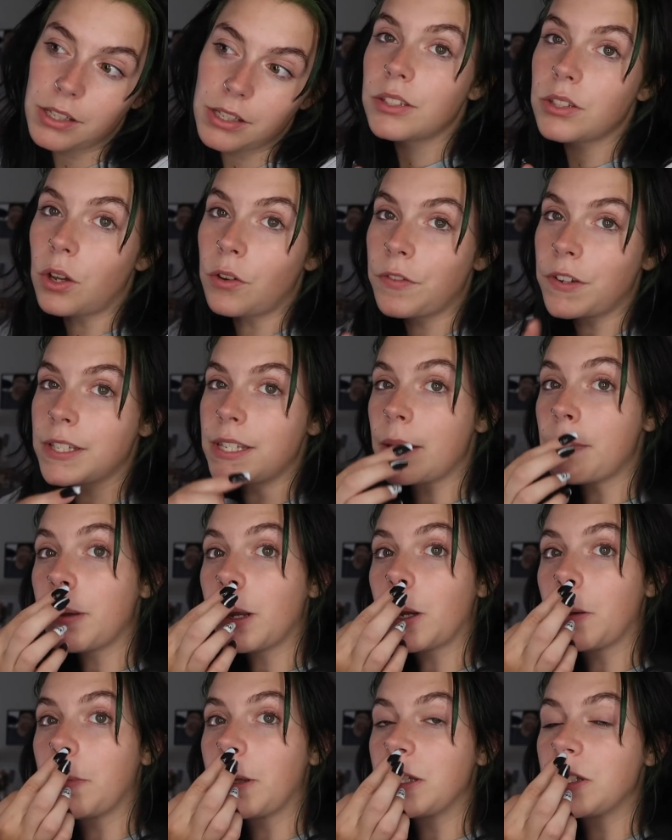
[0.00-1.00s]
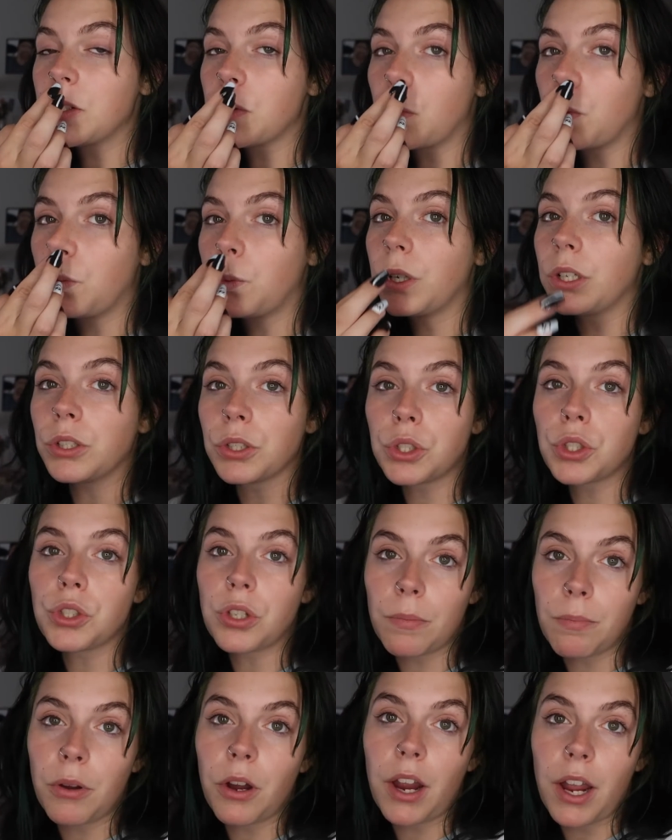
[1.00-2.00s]
Sulfates and parabens will
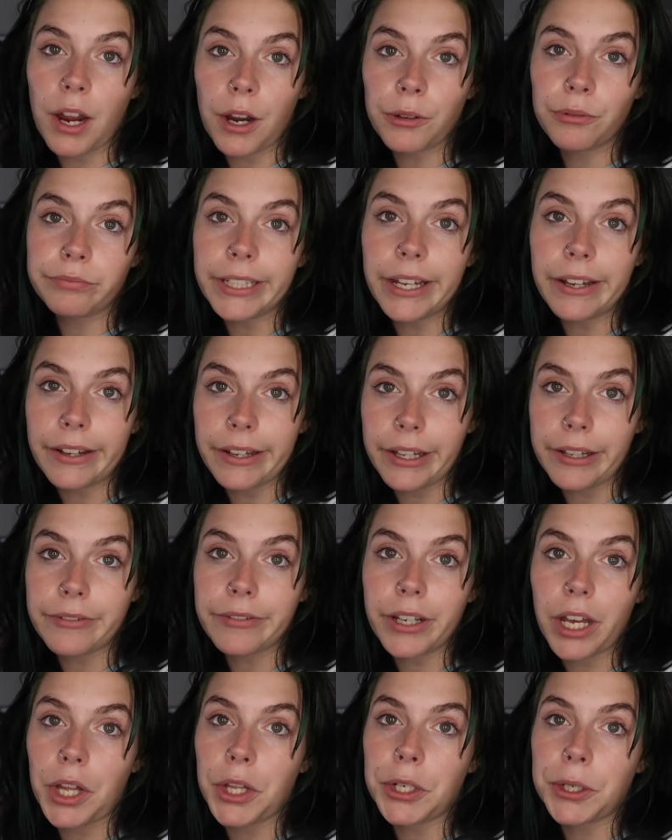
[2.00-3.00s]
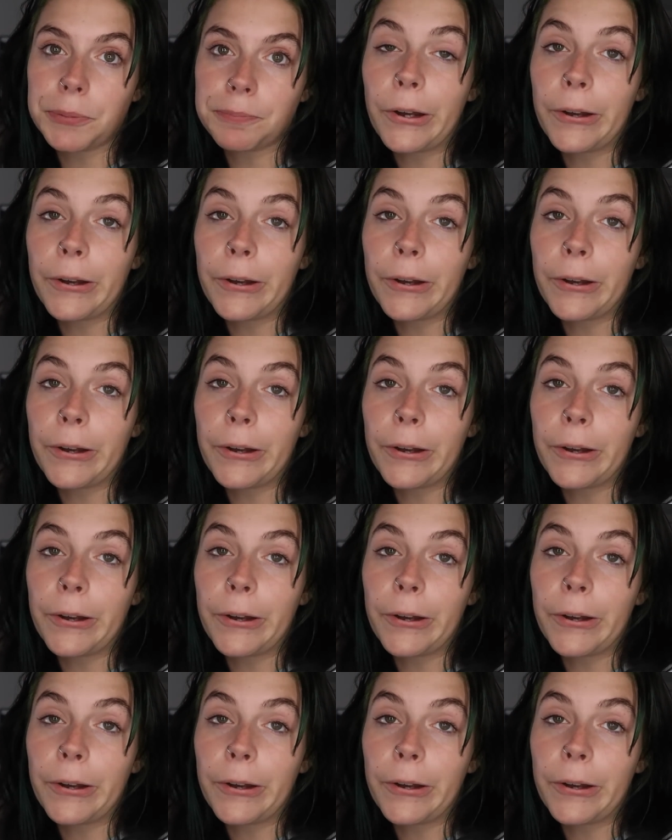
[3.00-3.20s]
strip your hair of color.